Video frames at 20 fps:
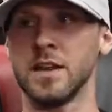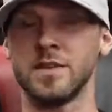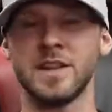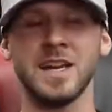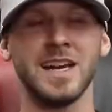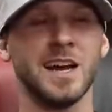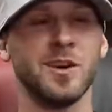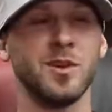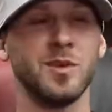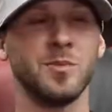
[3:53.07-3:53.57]
I
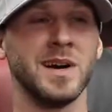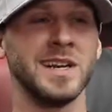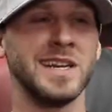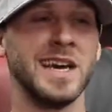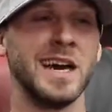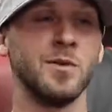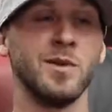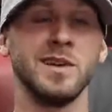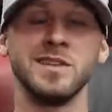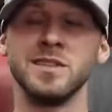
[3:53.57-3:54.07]
think I heard my
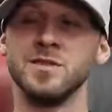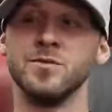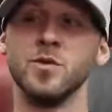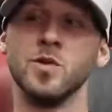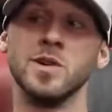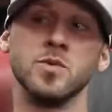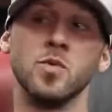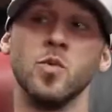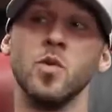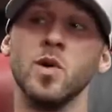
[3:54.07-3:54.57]
dad raise his
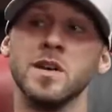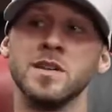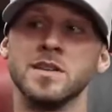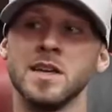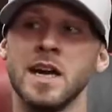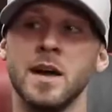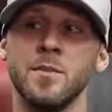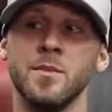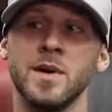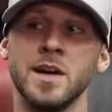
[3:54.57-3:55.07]
voice one
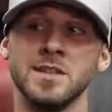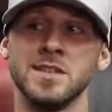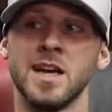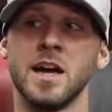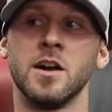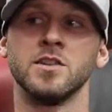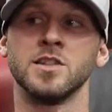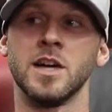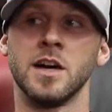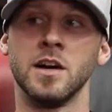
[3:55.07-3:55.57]
time my
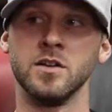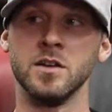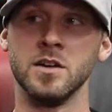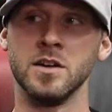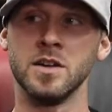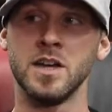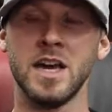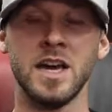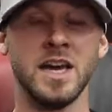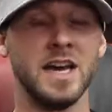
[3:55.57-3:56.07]
entire
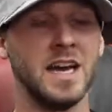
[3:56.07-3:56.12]
childhood.